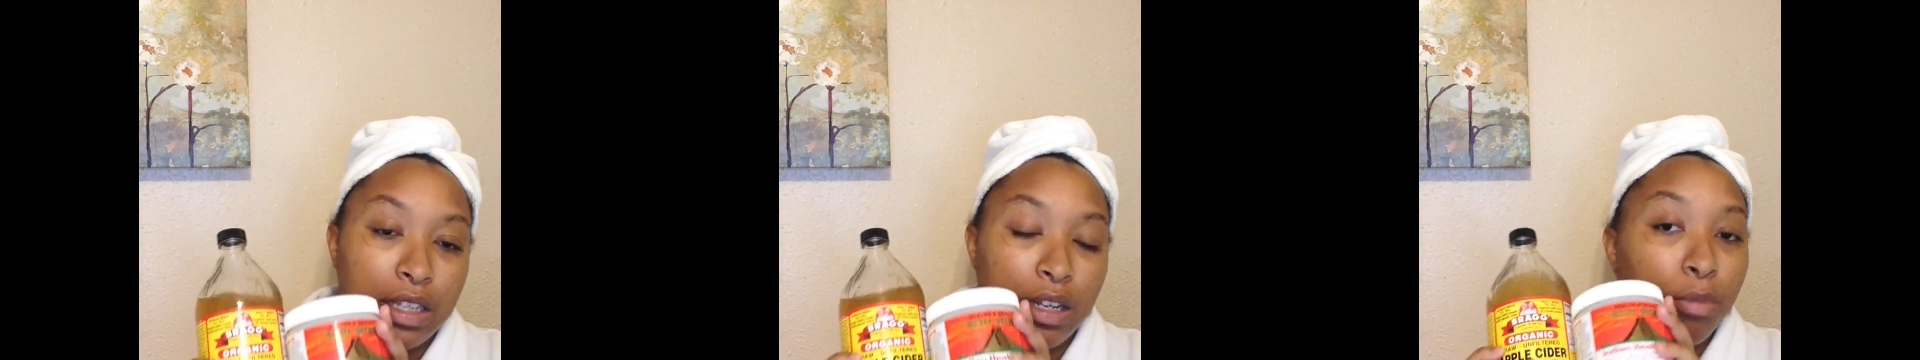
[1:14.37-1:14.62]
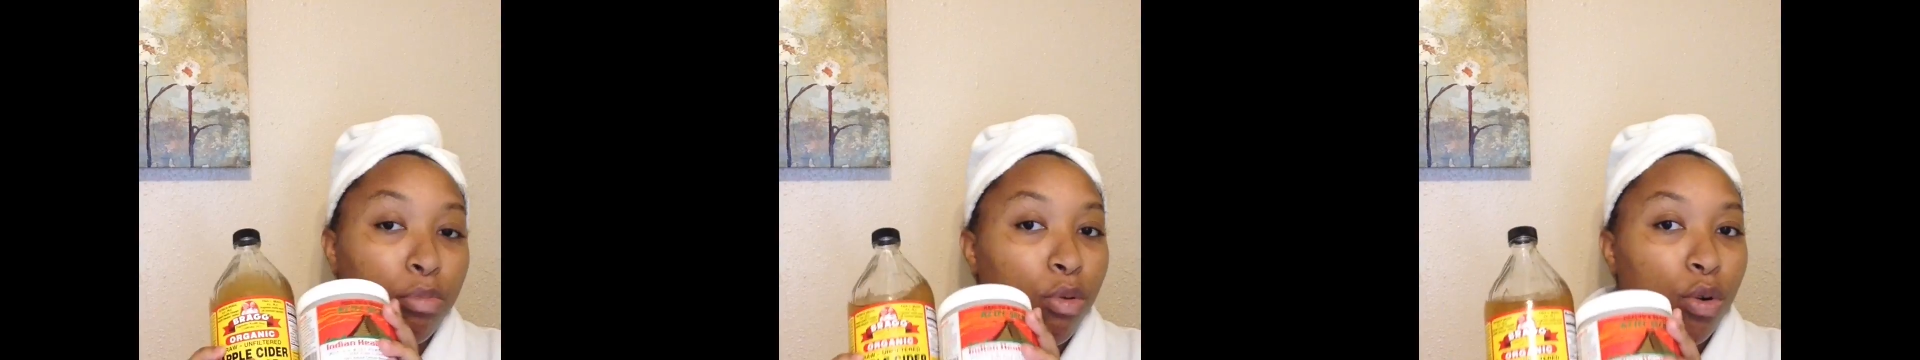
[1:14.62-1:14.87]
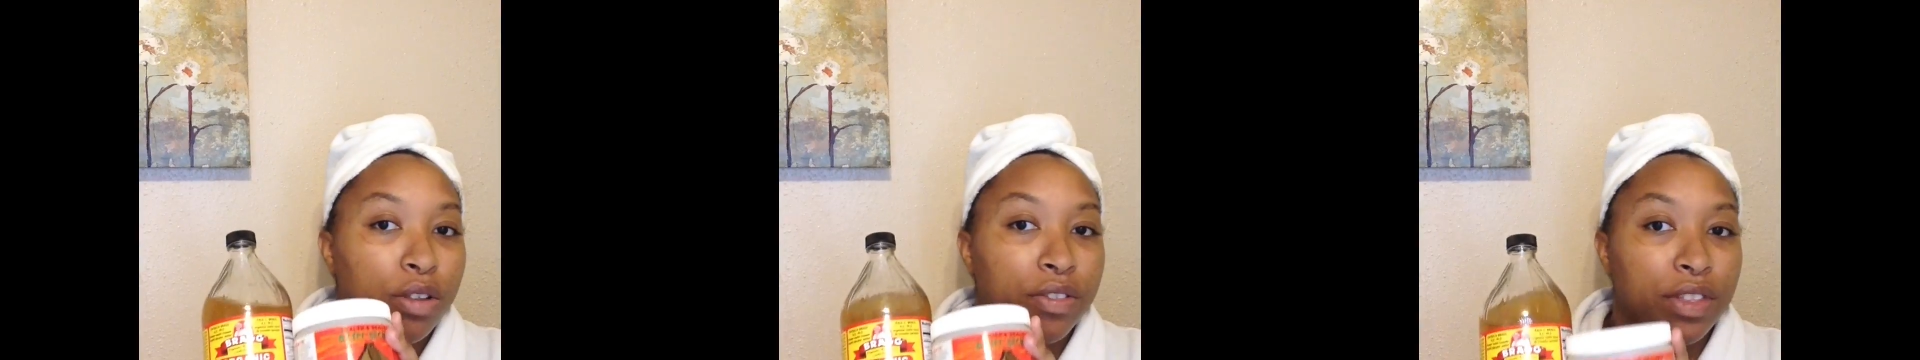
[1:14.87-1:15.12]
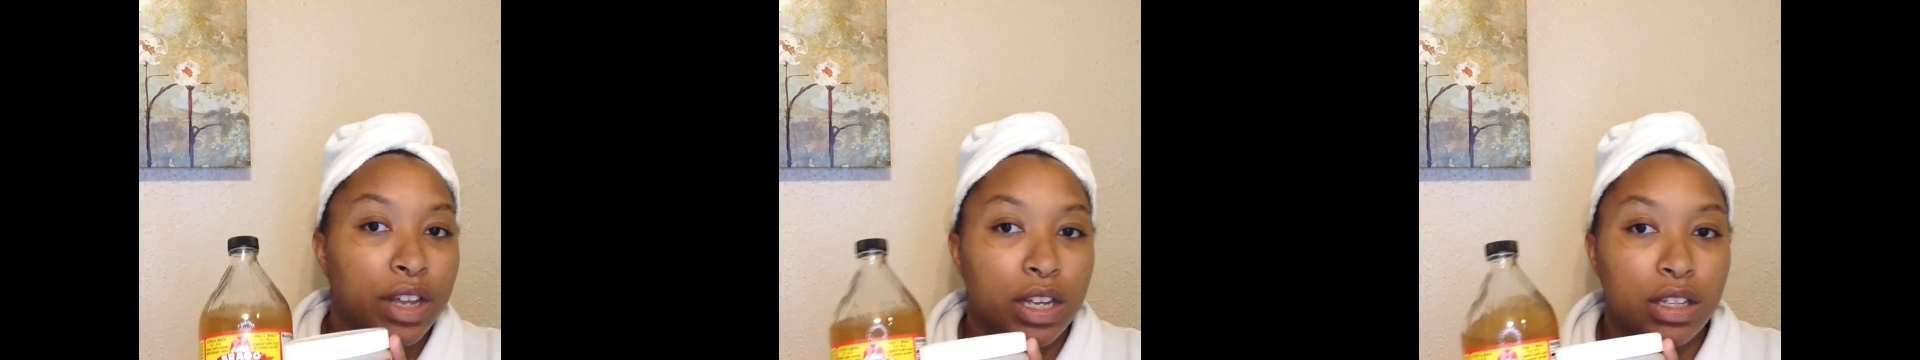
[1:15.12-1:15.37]
The
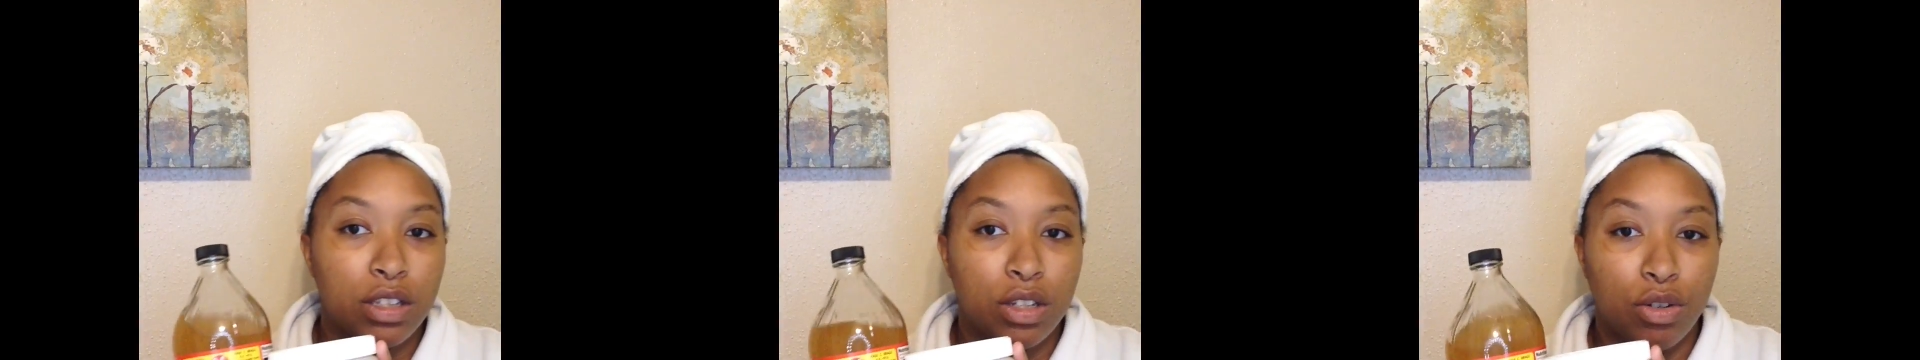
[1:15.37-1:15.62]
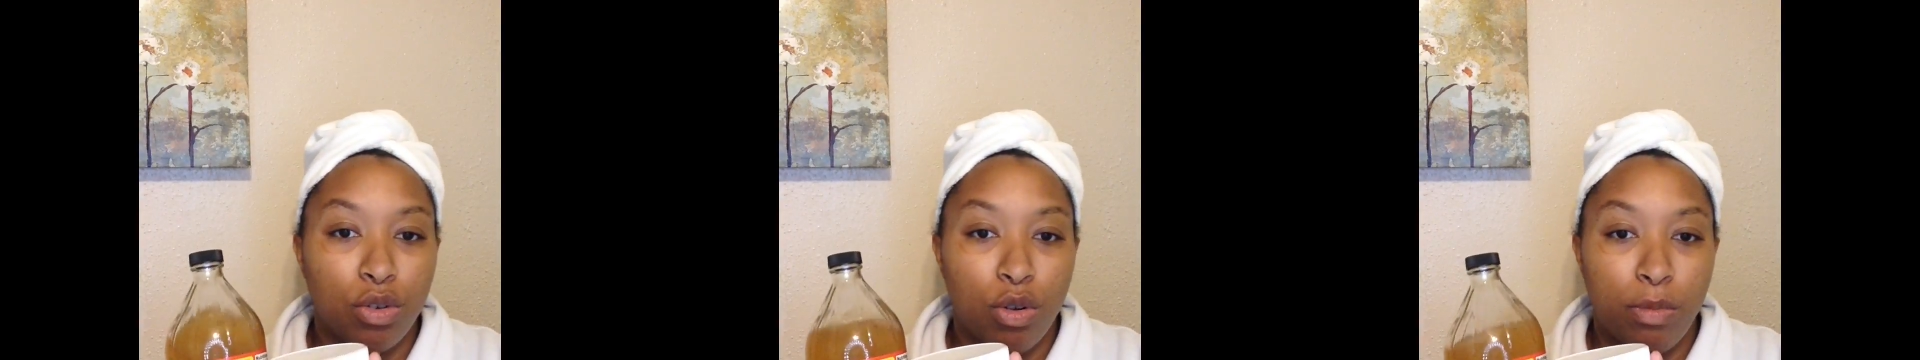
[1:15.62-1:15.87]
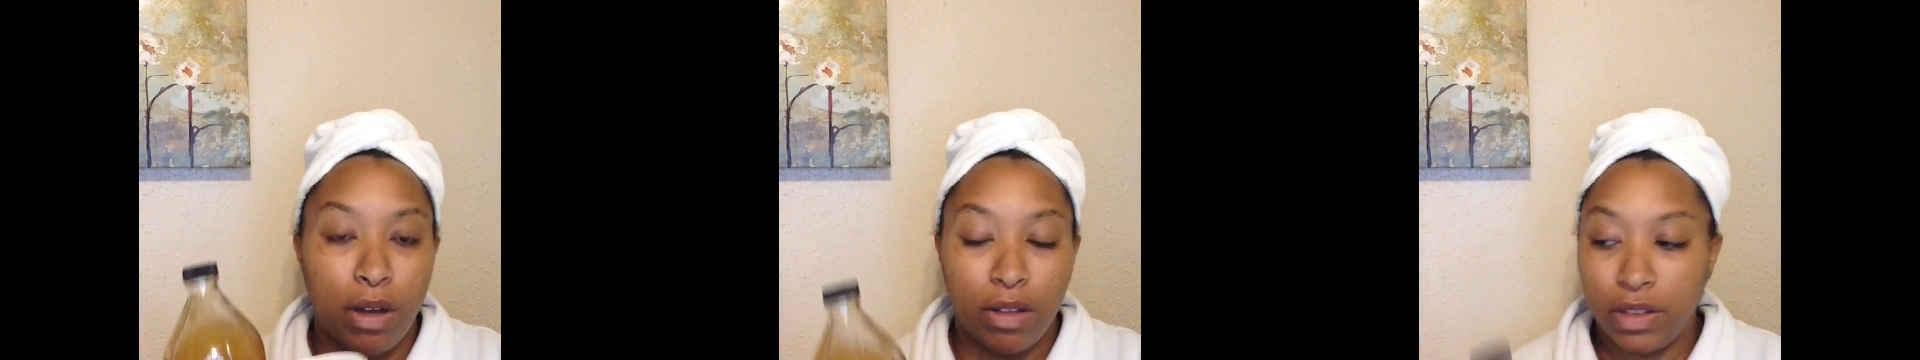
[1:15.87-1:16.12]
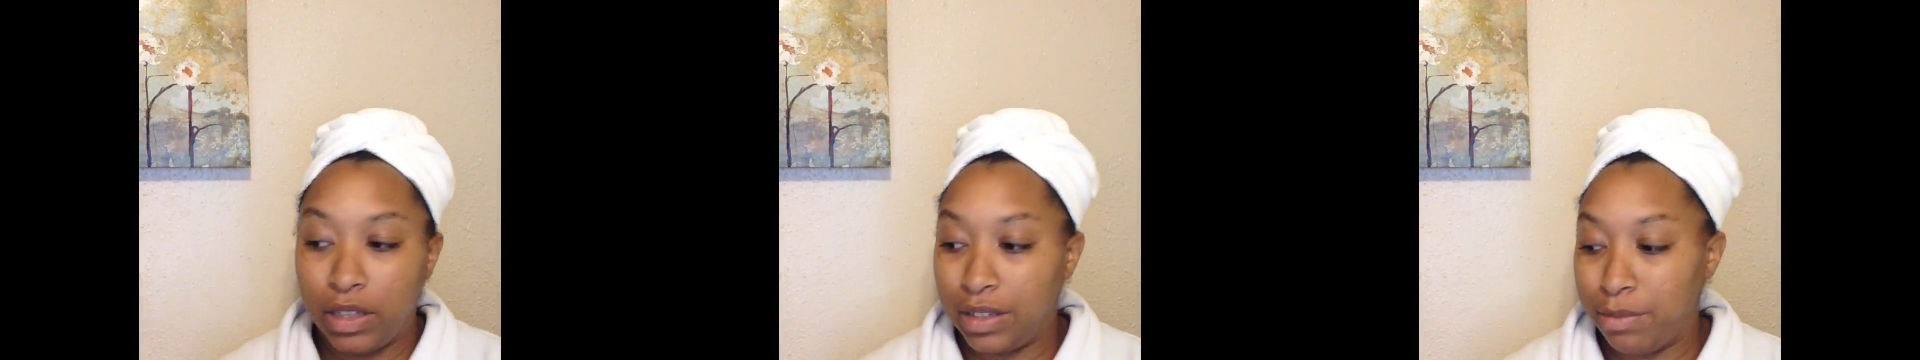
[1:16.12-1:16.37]
important thing to know
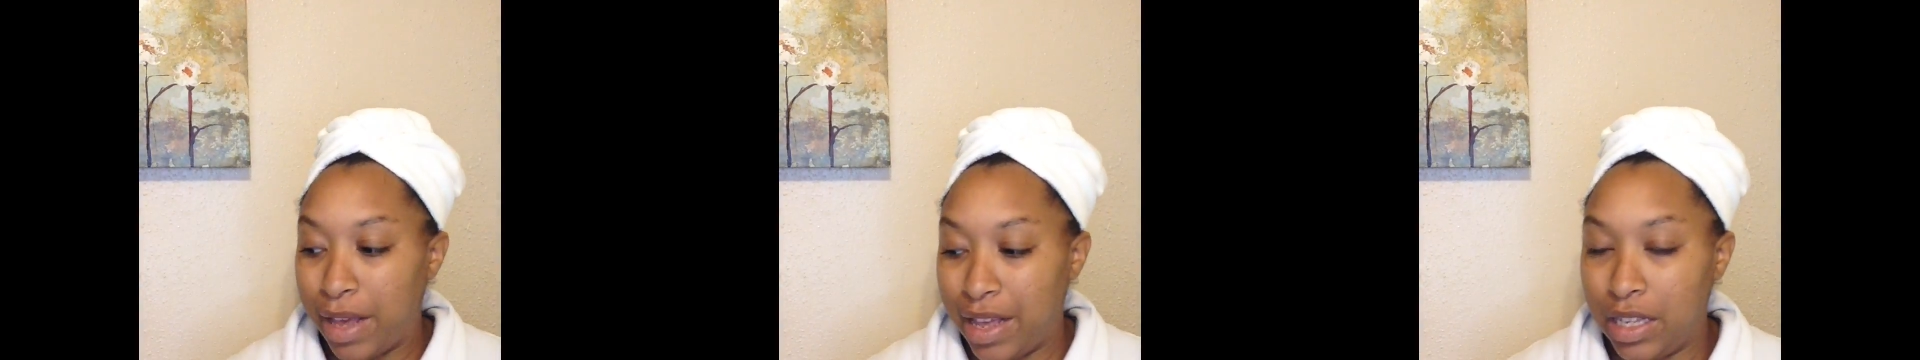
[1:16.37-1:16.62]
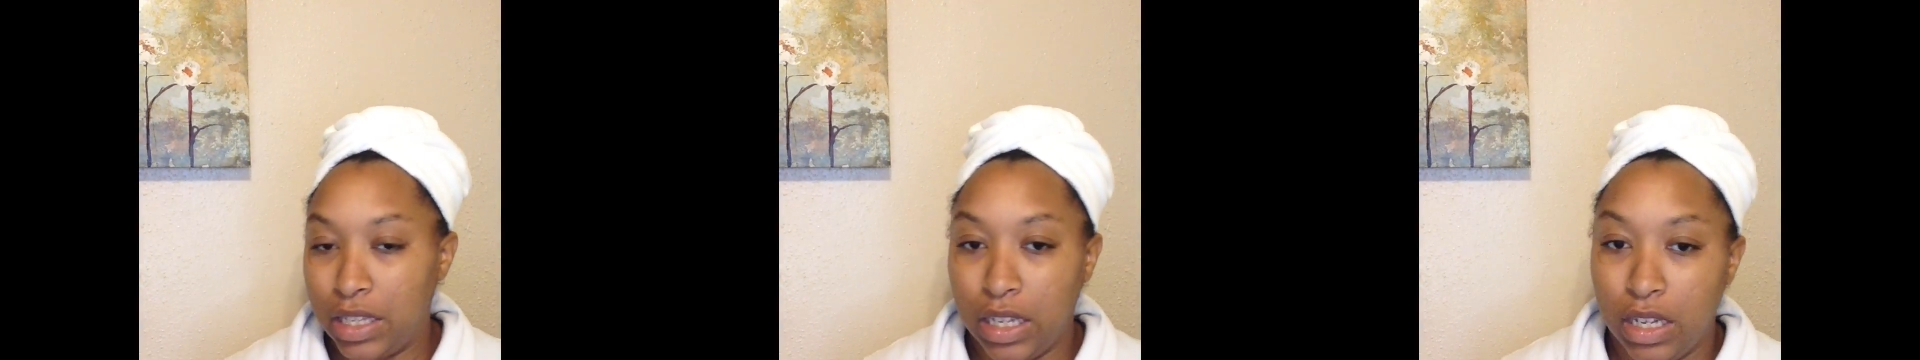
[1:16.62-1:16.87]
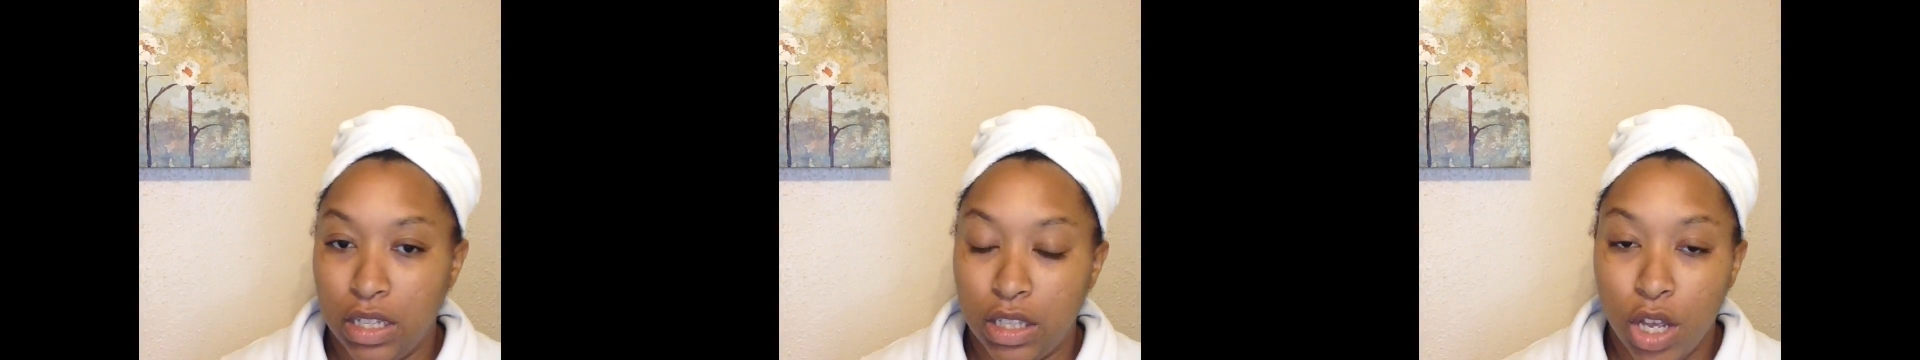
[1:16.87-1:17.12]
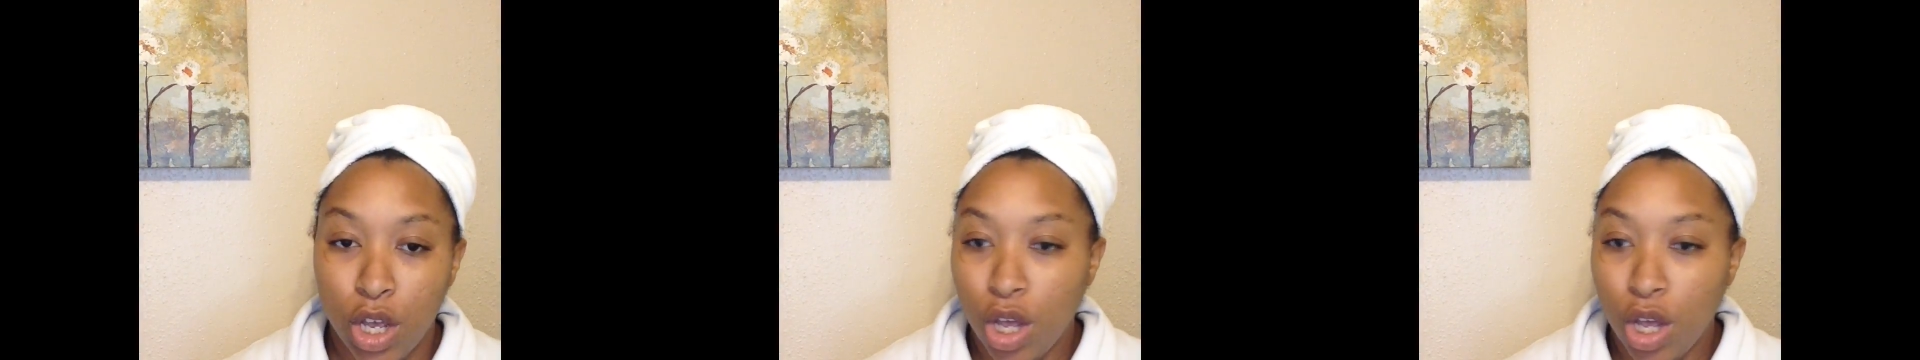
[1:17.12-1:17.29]
about this mask is